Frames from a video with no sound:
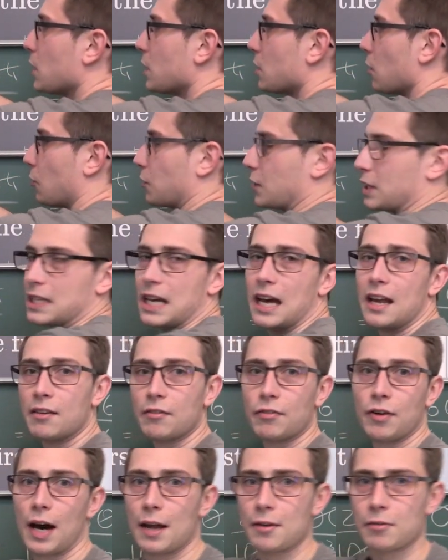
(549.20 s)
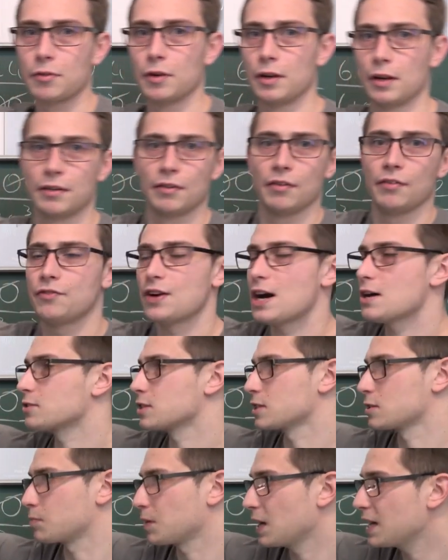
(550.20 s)
rid of the tenth, hundredth,
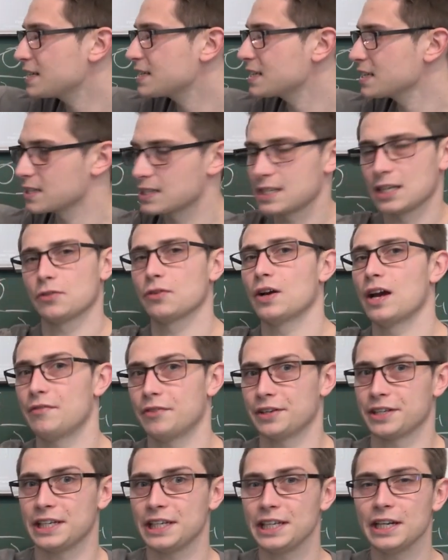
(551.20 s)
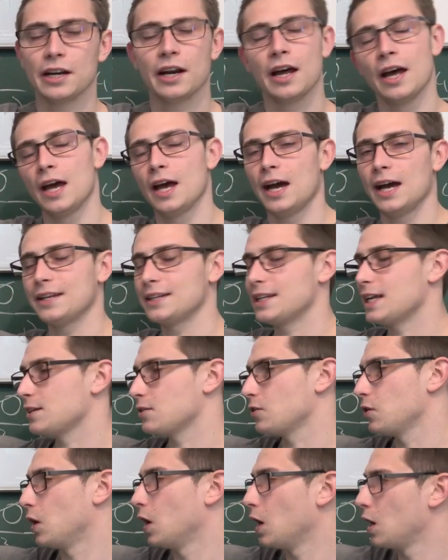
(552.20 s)
thousandth places that you're having here, and then
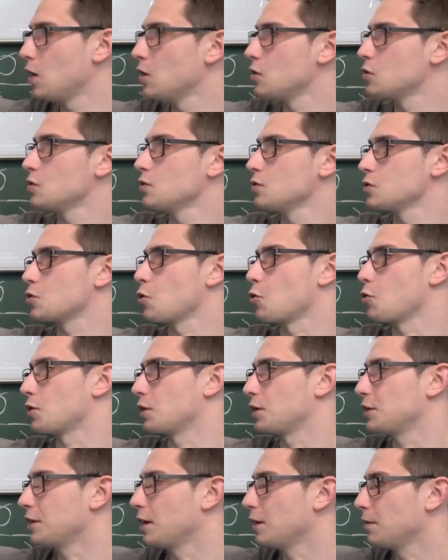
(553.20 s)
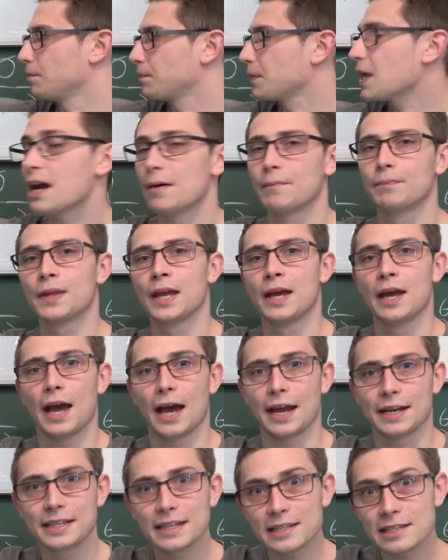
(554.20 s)
you are certainly done. Yeah,
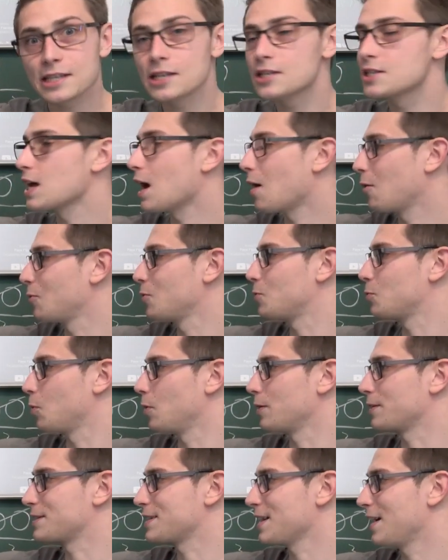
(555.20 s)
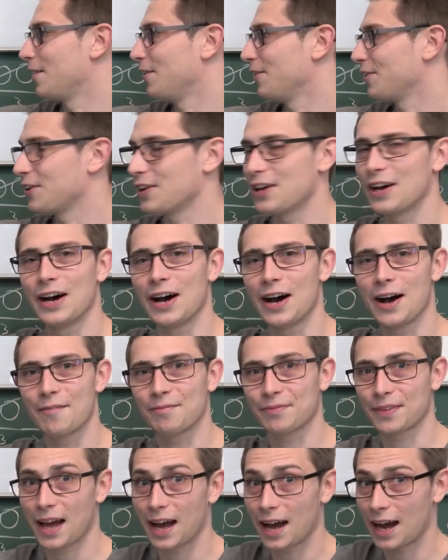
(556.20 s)
and this is how it works out.
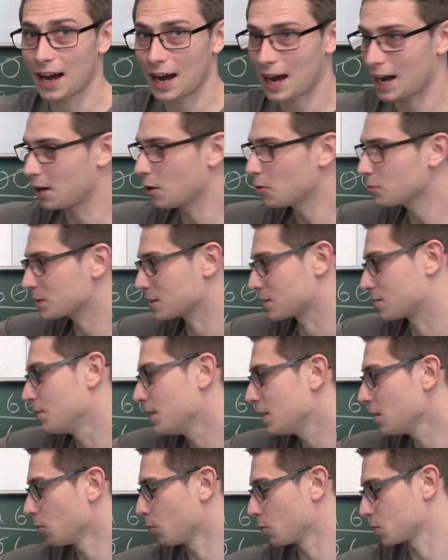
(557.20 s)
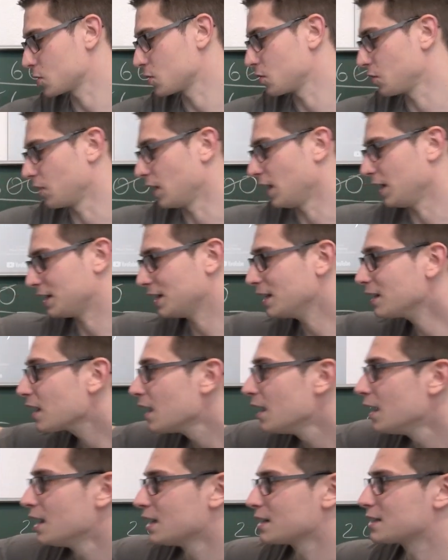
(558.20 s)
Um, I hope this video was to your liking.
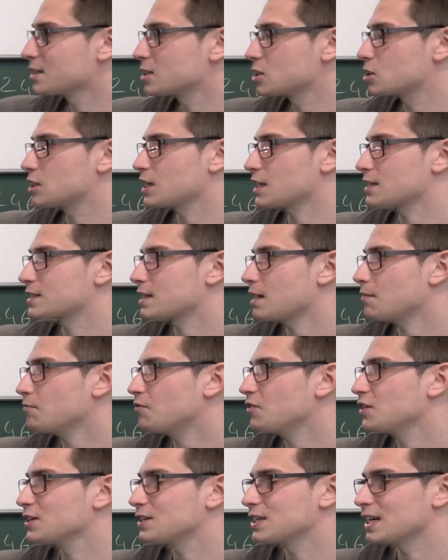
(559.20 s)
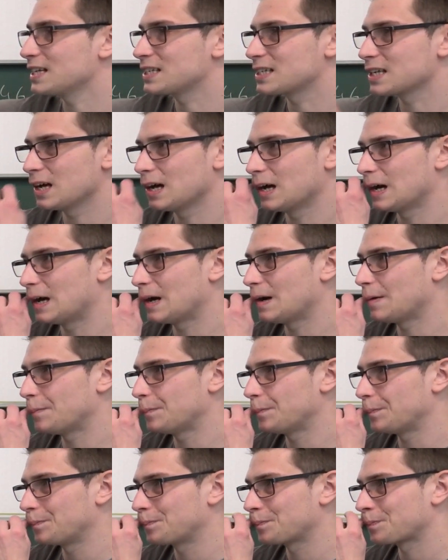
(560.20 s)
This is just something that
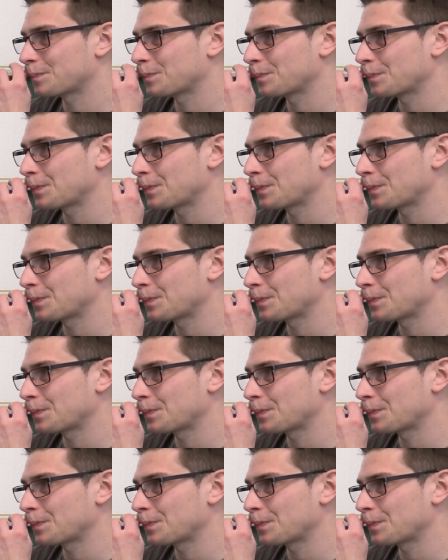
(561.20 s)
um,